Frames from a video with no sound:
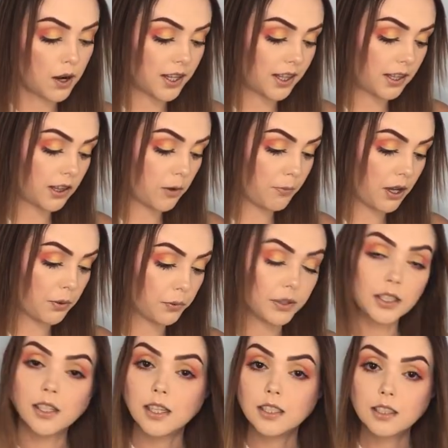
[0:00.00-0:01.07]
I think they'll make
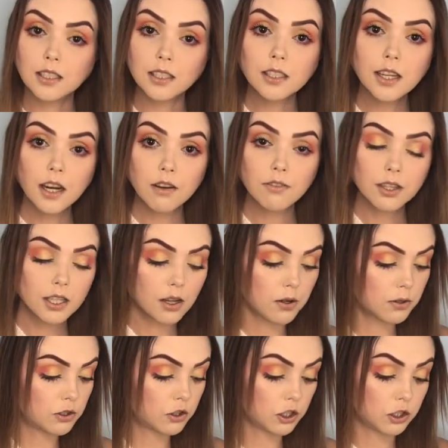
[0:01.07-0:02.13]
really nice skincare
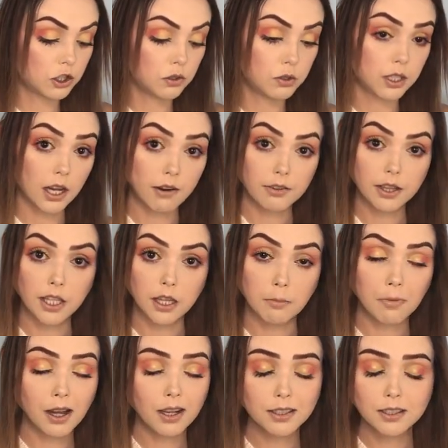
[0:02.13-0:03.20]
videos just using everything in the
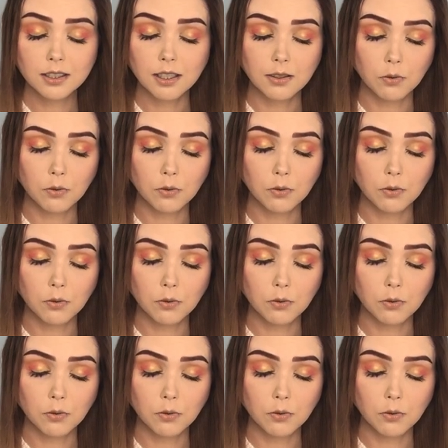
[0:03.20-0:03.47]
box.